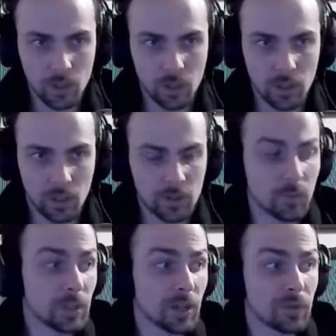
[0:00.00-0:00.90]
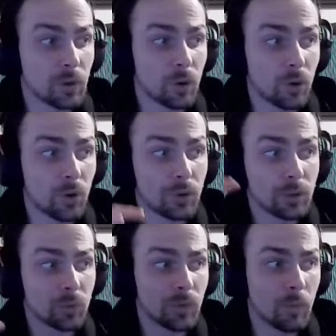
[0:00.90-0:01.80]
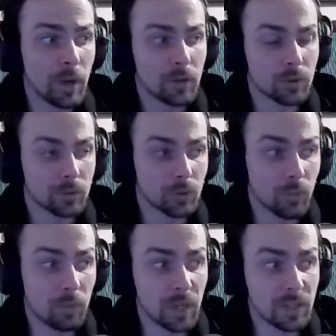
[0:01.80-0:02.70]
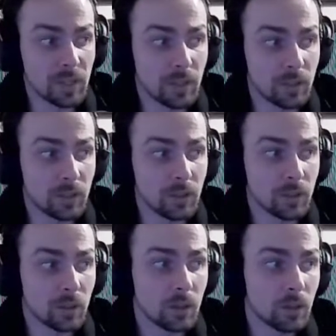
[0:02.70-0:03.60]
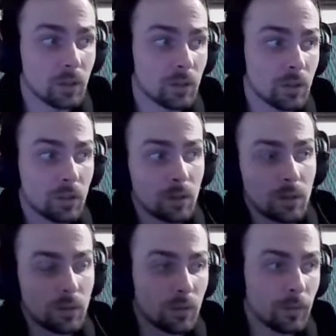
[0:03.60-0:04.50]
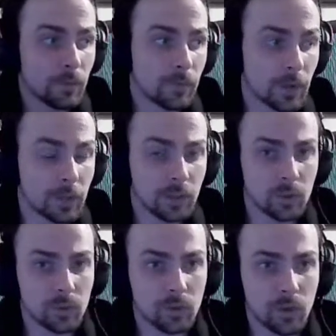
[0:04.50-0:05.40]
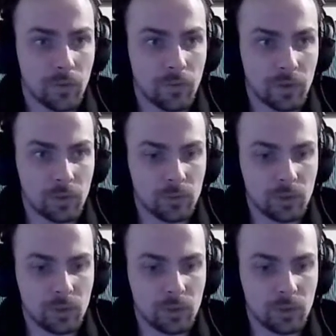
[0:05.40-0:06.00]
And that's the metaphor of learning with a mentor. You're basically finding a very,